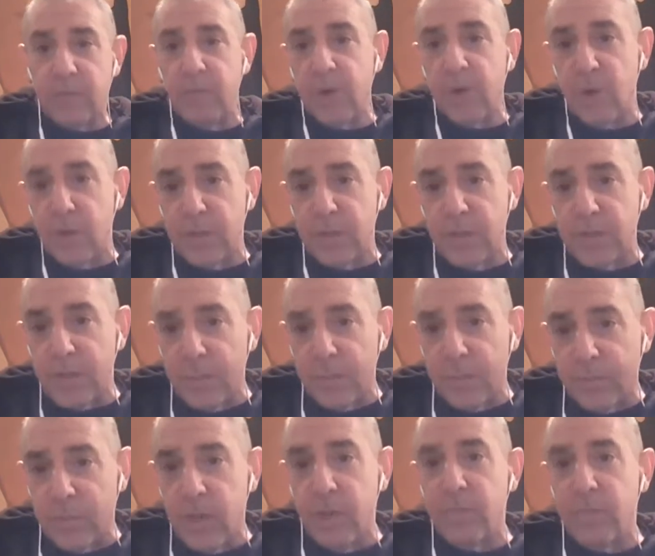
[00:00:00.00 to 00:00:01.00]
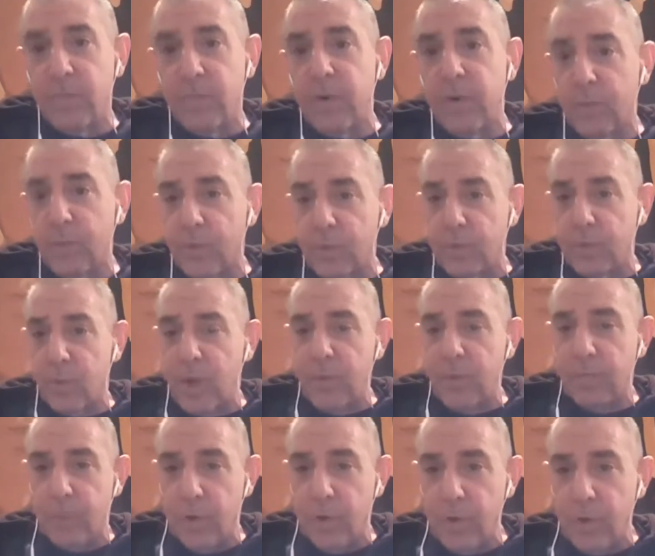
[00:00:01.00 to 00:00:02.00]
because in September it was
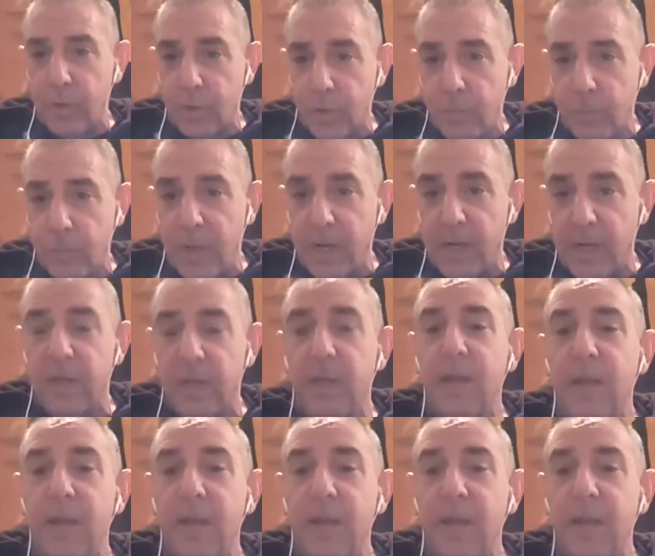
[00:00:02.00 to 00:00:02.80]
$1.2 billion.